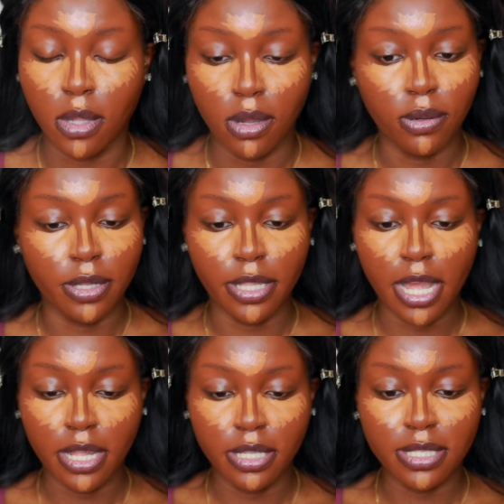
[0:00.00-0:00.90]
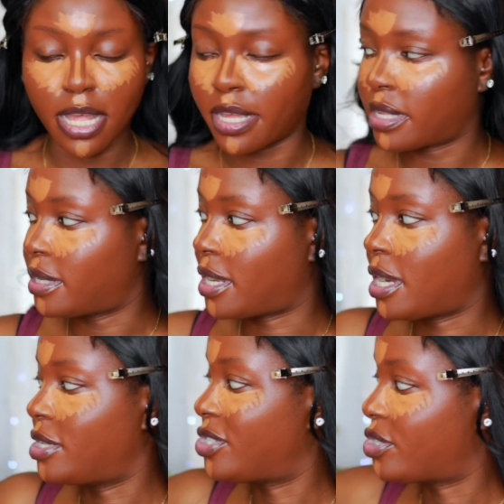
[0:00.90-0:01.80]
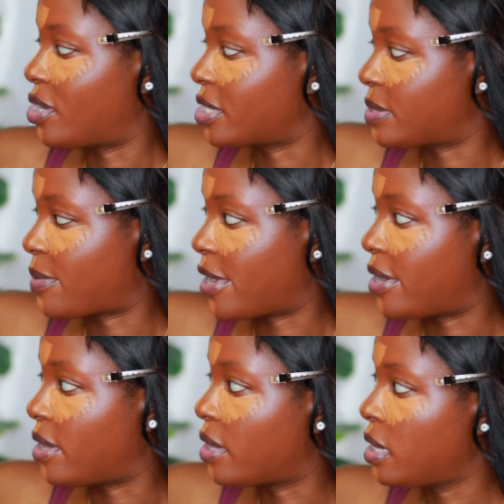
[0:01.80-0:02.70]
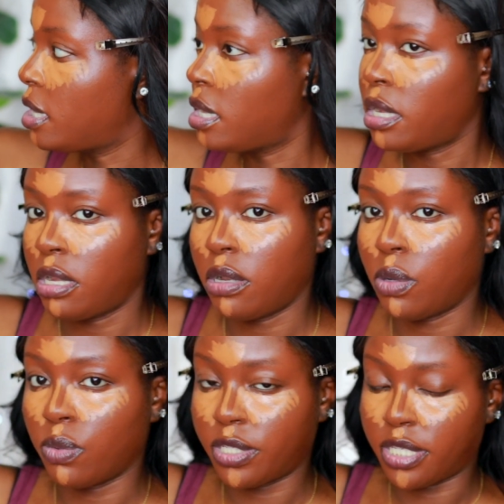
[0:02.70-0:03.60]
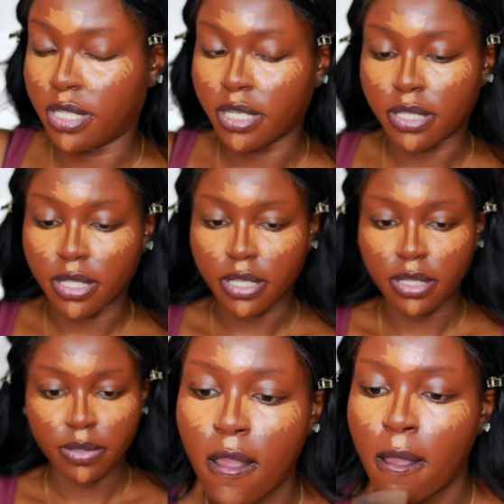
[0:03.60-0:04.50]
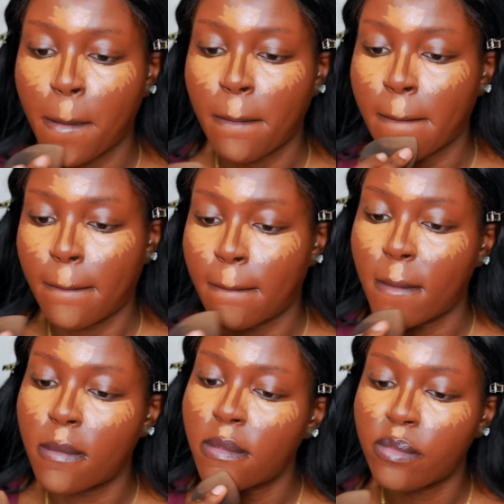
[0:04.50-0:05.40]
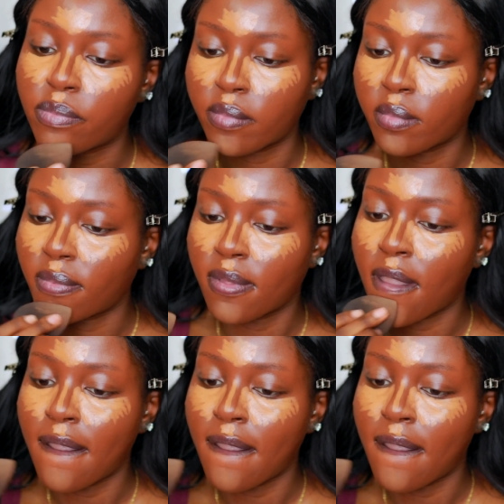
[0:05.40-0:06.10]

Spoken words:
Oh, and that is like not a strong spray at all, which is a good thing. So I'm going to go in with my beauty blender